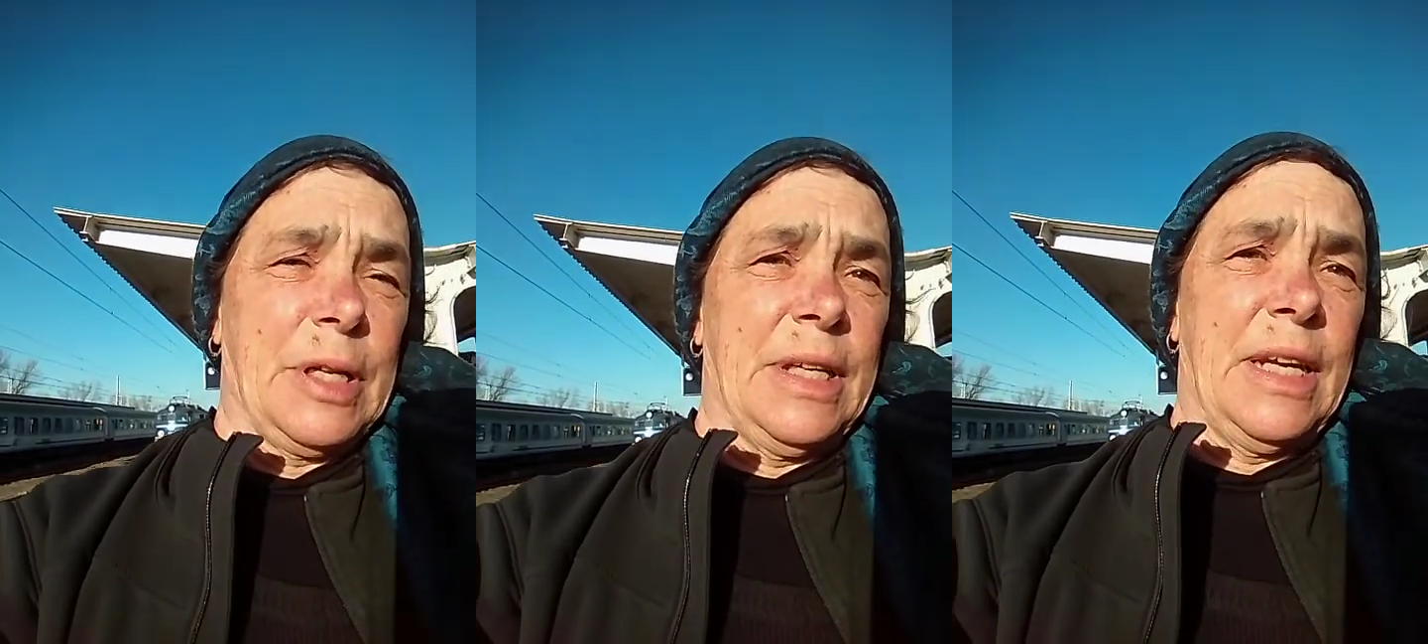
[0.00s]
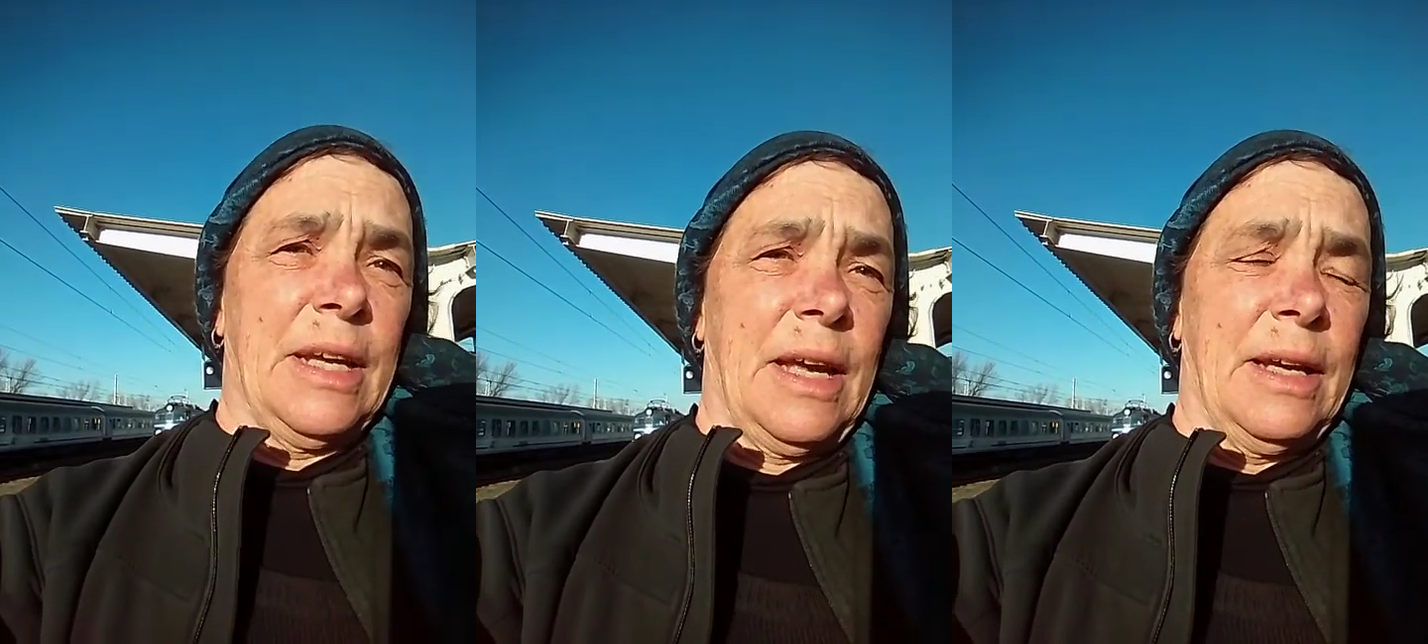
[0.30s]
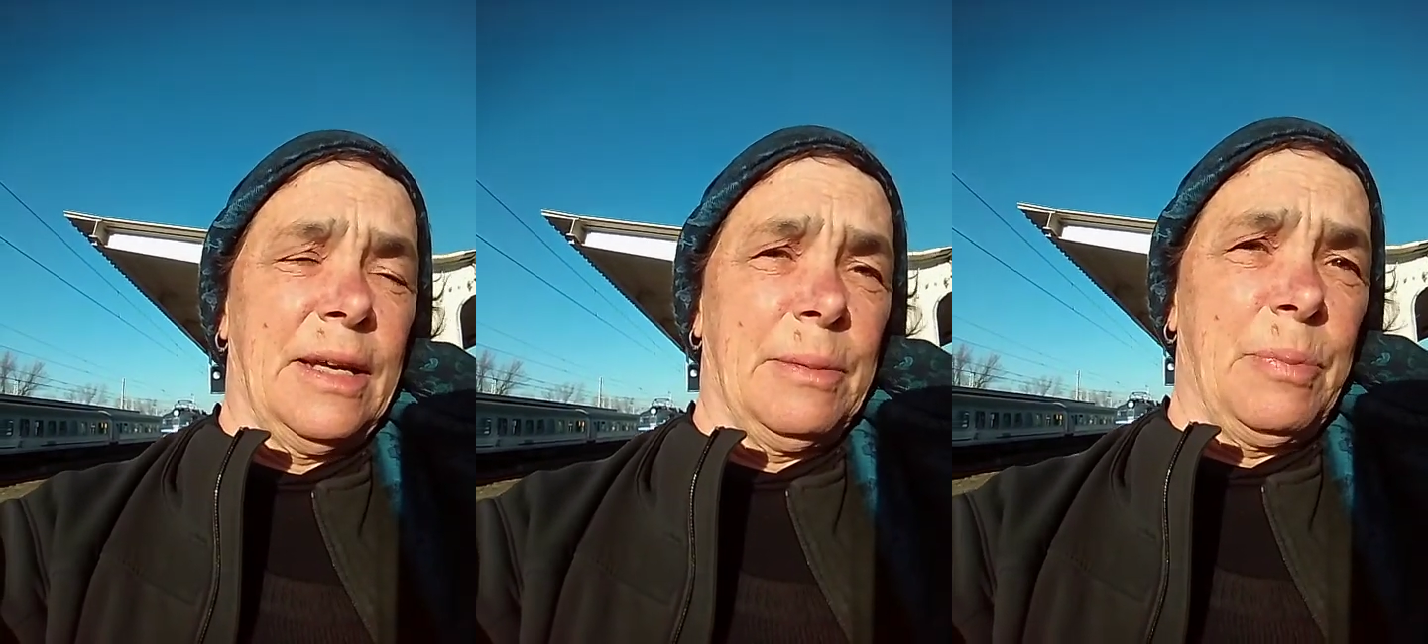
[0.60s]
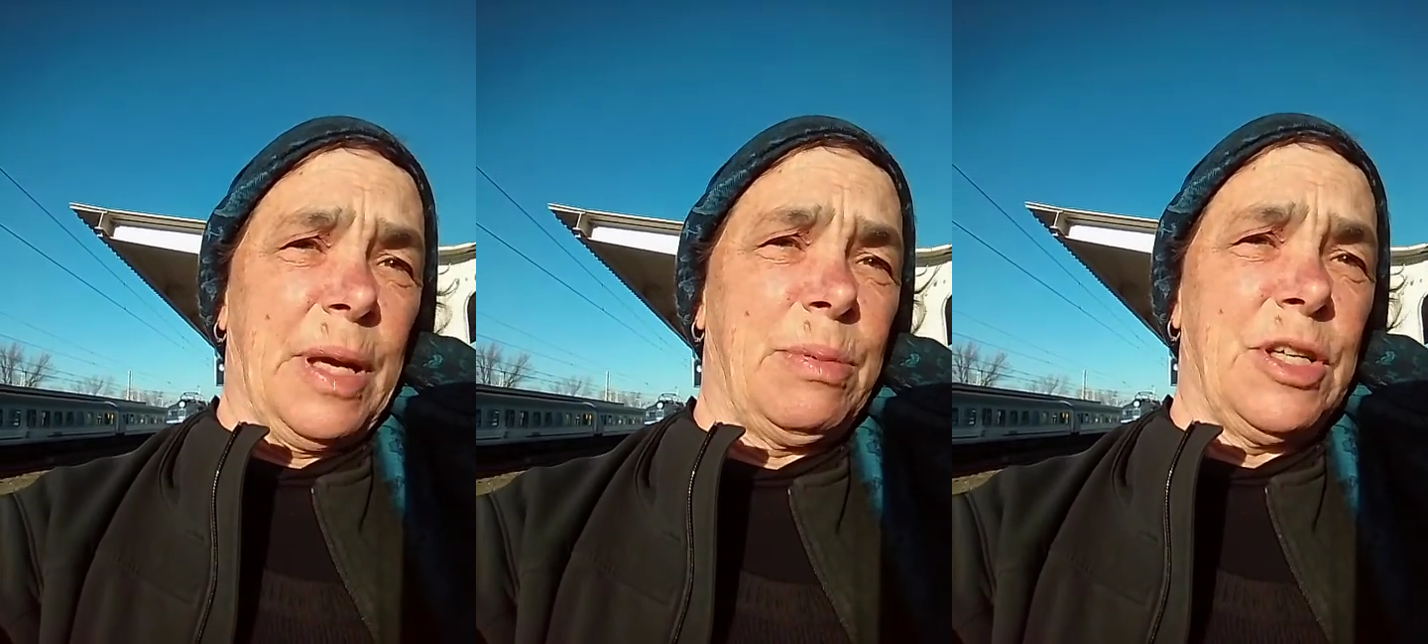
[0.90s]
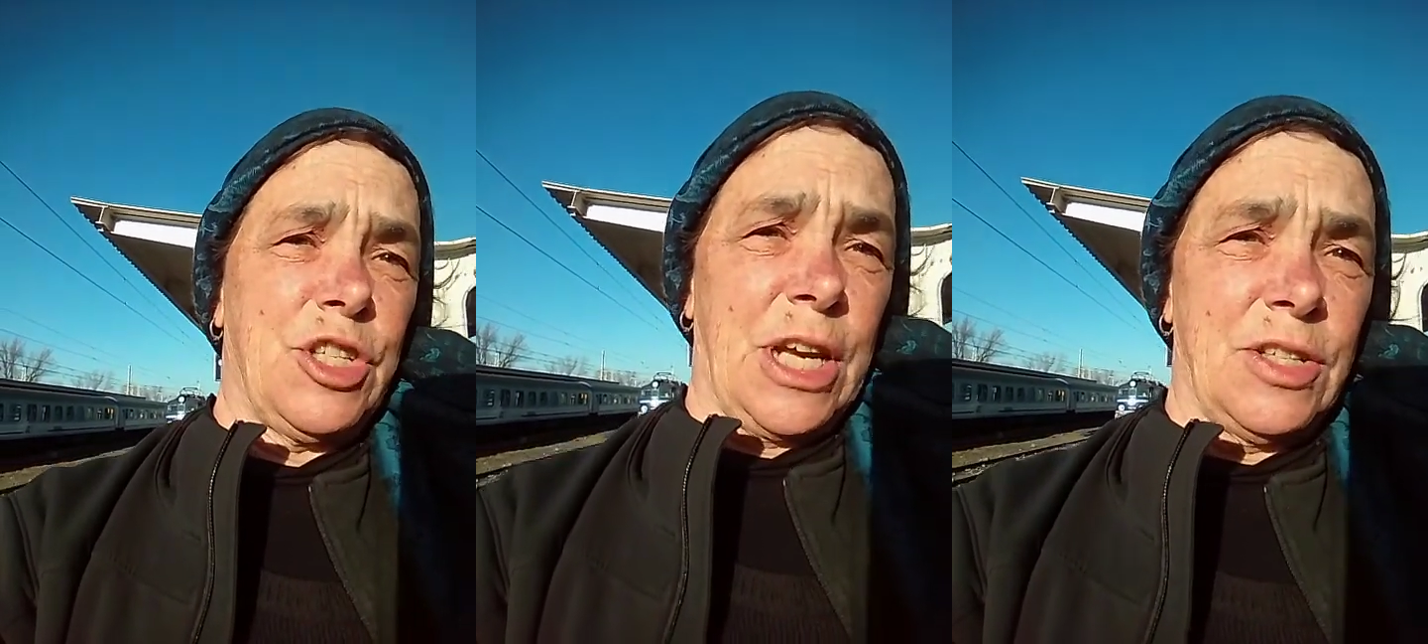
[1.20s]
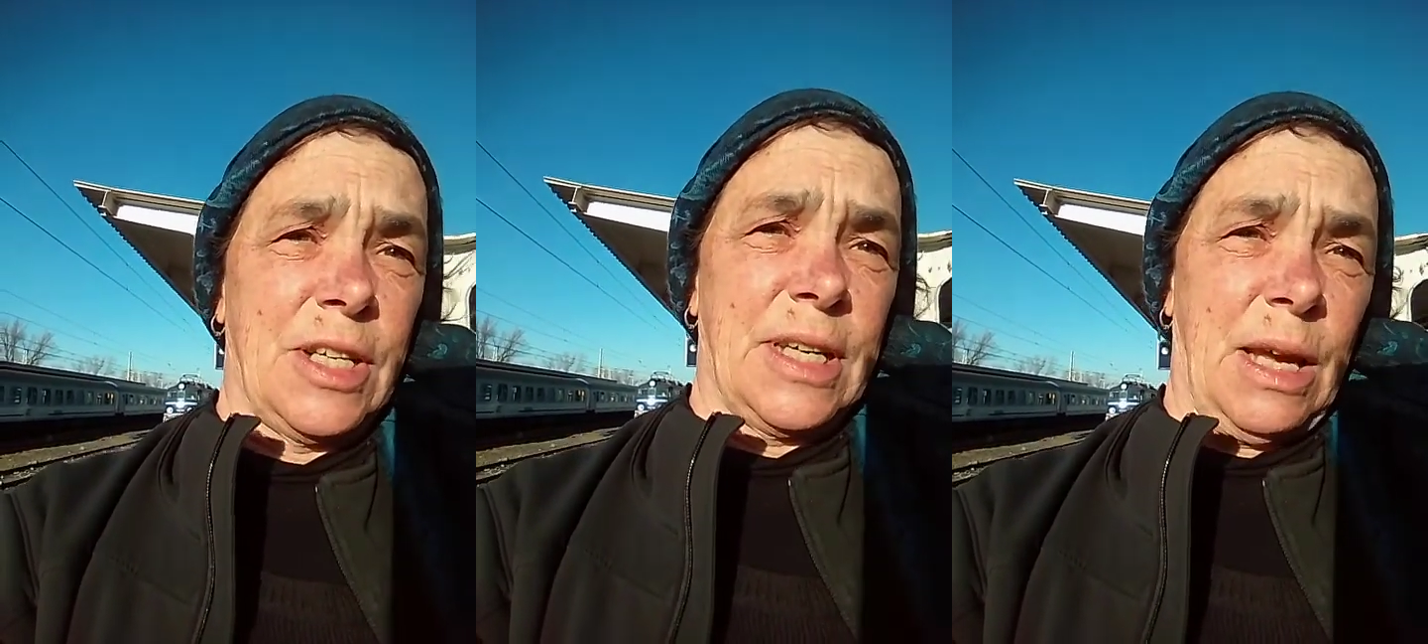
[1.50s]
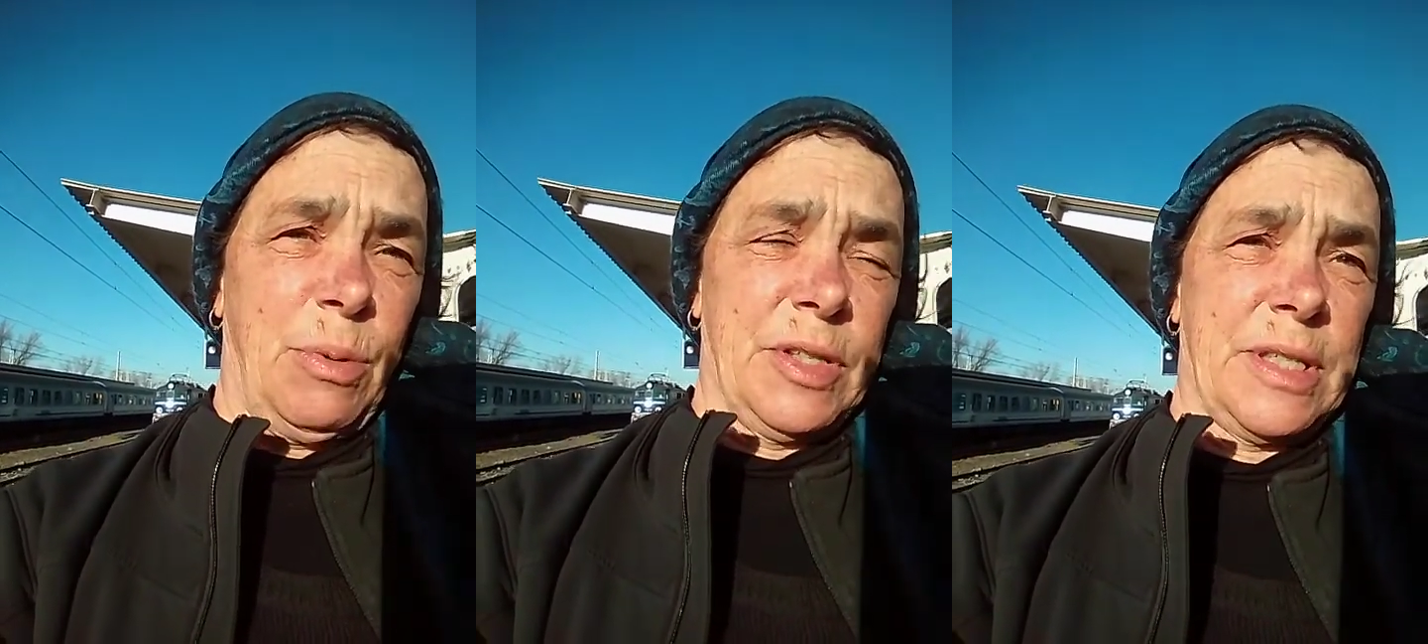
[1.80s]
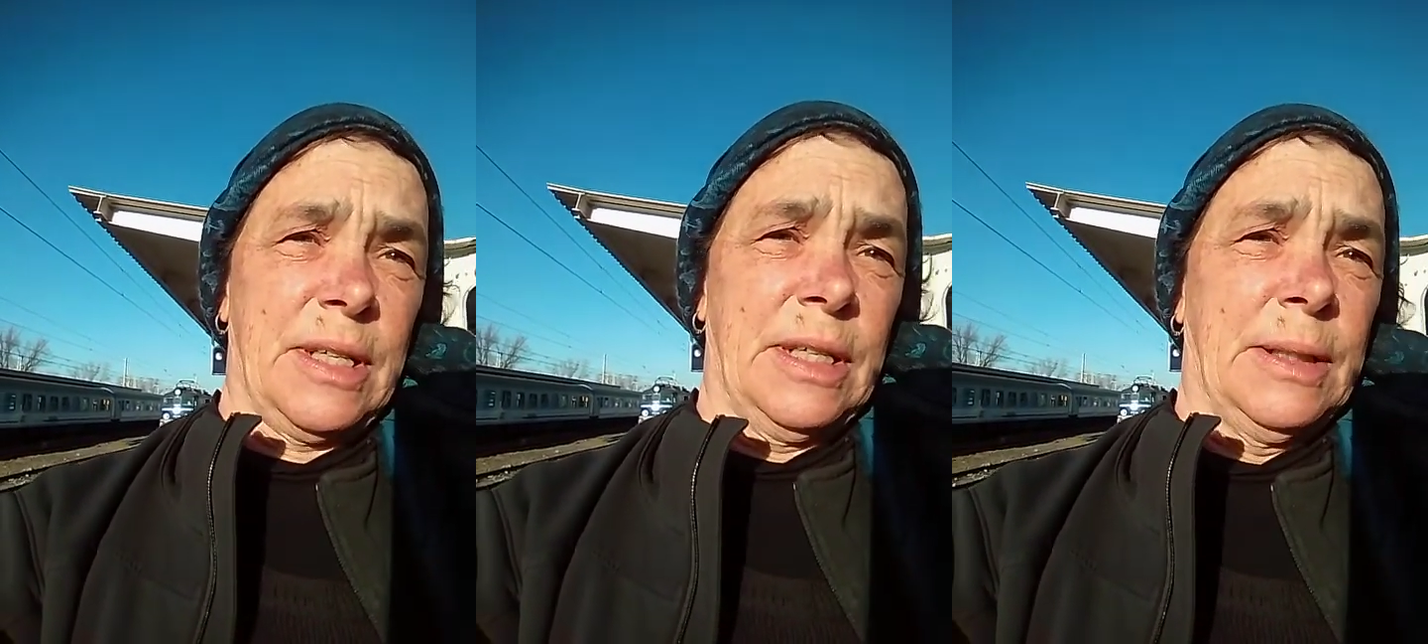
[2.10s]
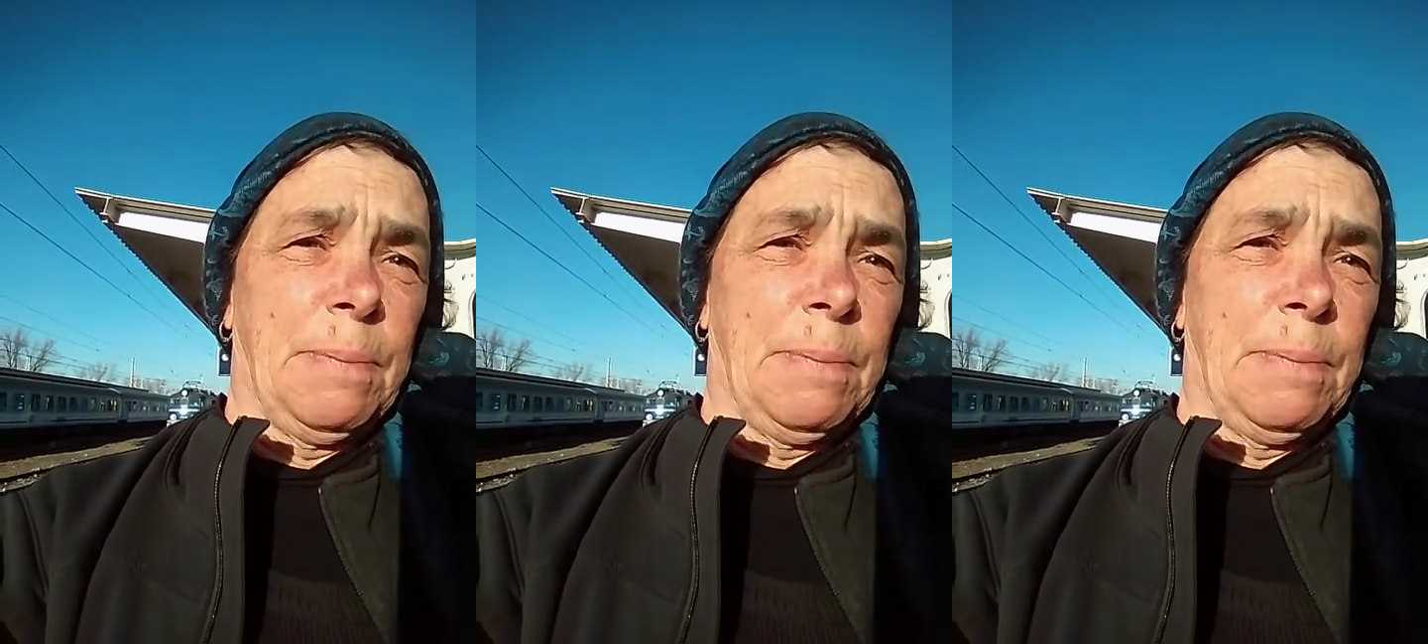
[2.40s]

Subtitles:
cleaning, baby changing tables,